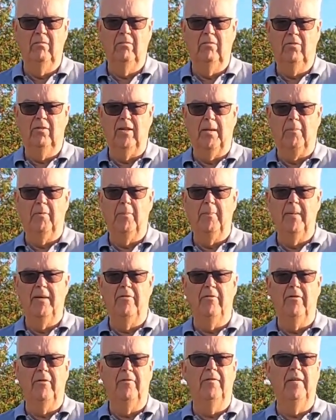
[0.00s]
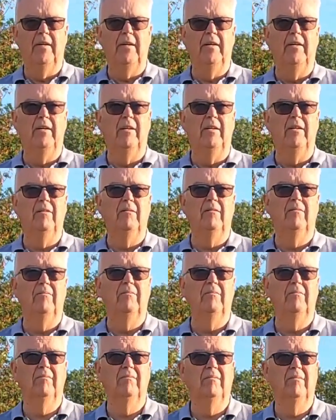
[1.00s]
supplementary feed
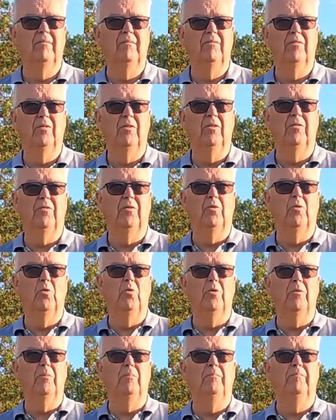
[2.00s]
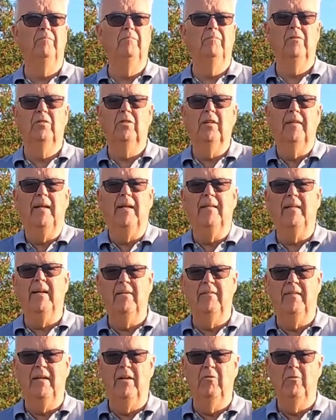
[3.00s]
for autumn. So
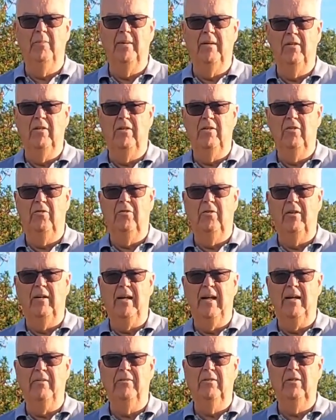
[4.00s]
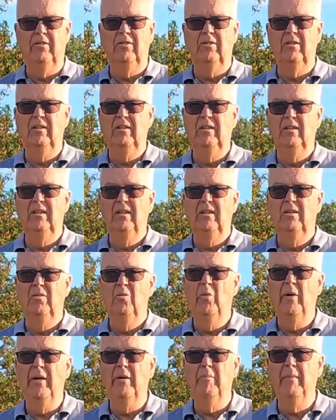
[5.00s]
that would be the district average.
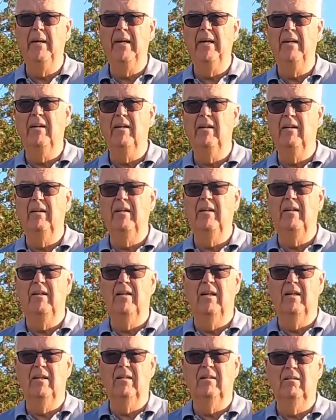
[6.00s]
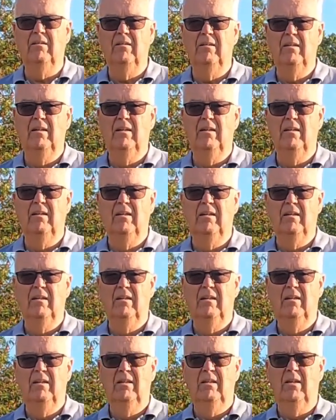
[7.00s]
We immediately
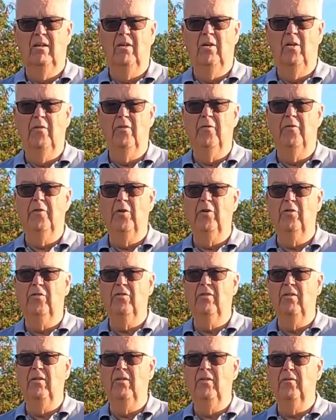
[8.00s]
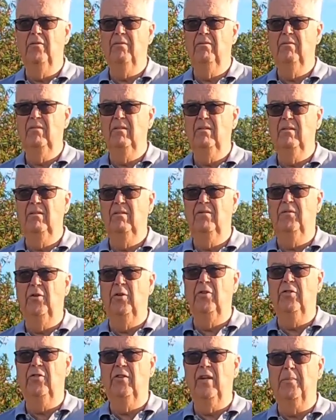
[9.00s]
on the first
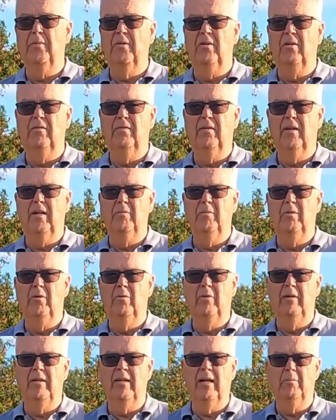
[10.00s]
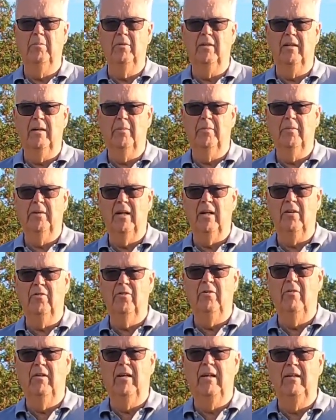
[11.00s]
step of the development, we doubled our
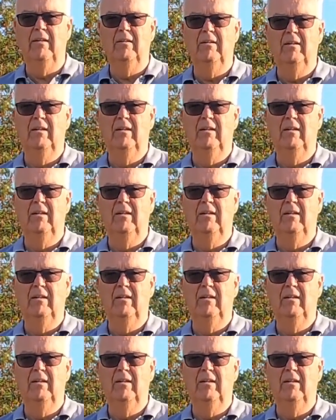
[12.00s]
production rate.